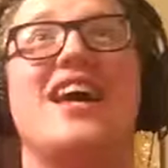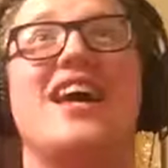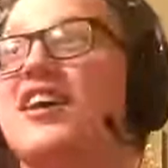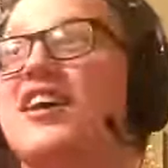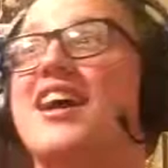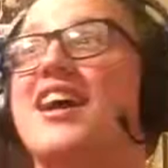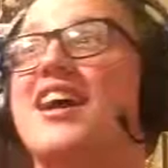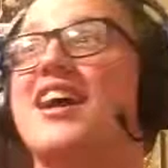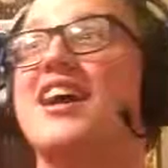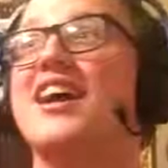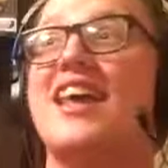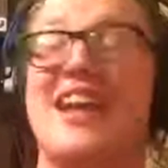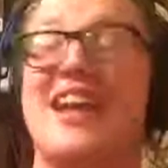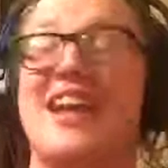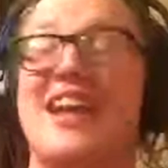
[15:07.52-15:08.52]
And I
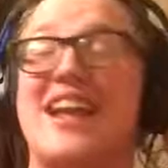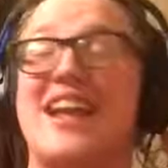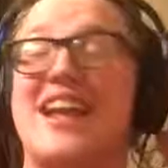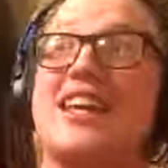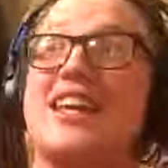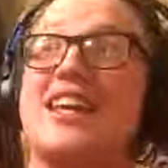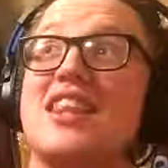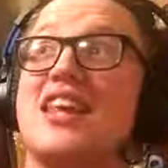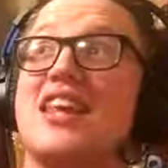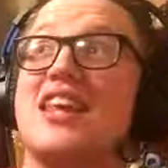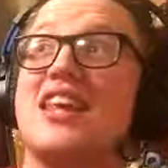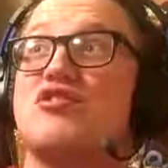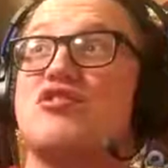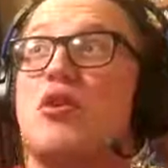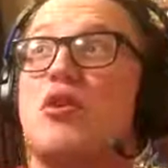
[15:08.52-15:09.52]
have a Heath Ledger
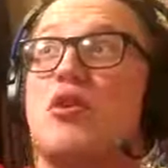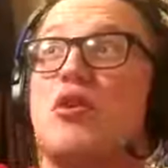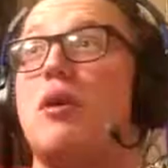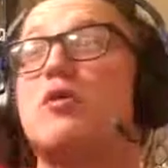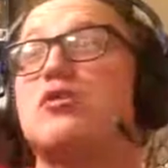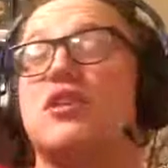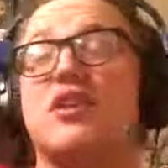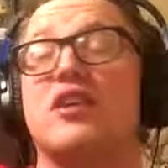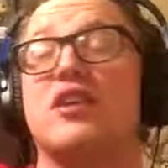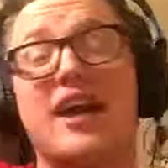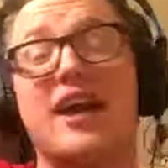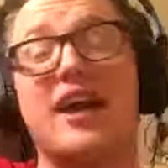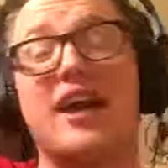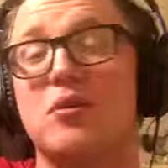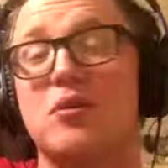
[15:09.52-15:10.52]
Joker poster. I do.